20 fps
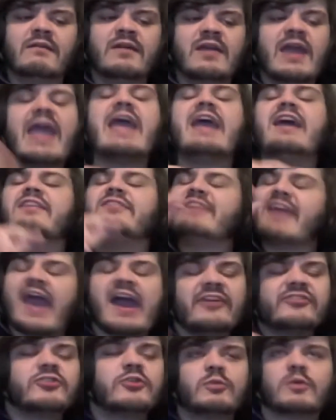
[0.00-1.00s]
And the
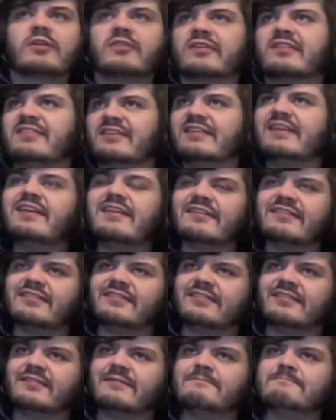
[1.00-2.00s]
actual world as it
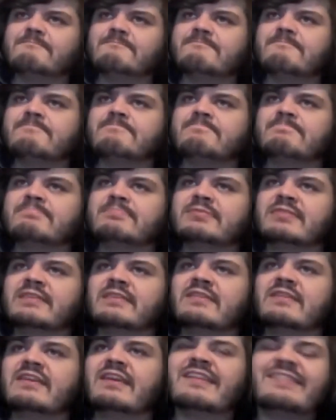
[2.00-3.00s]
is
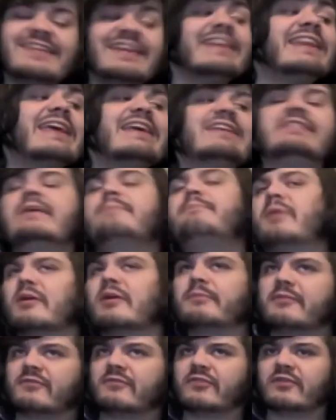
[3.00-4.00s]
innately
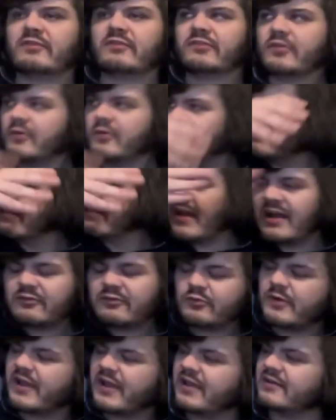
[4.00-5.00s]
purposeful. So it's not
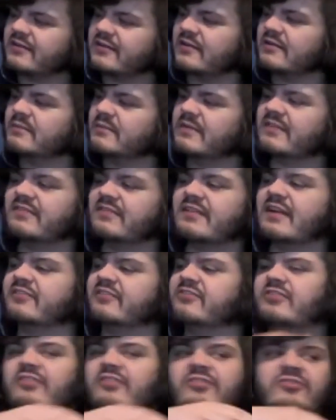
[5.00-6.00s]
random. It's not
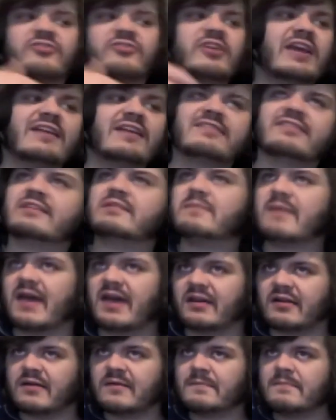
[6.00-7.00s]
just chance and
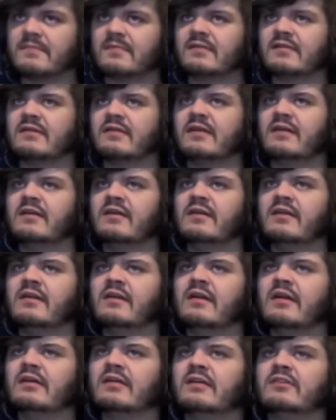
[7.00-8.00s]
matter.
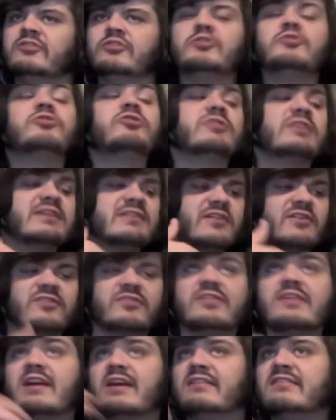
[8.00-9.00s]
Usually there's
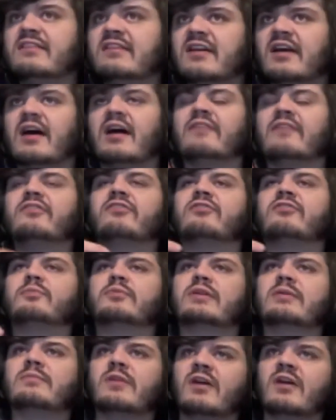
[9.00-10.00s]
the idea of the
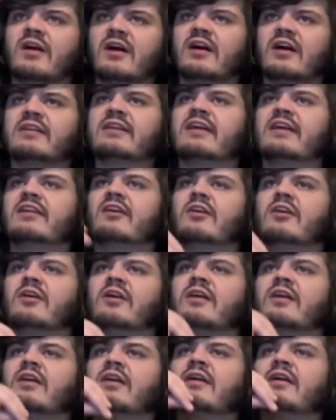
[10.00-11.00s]
supreme God and our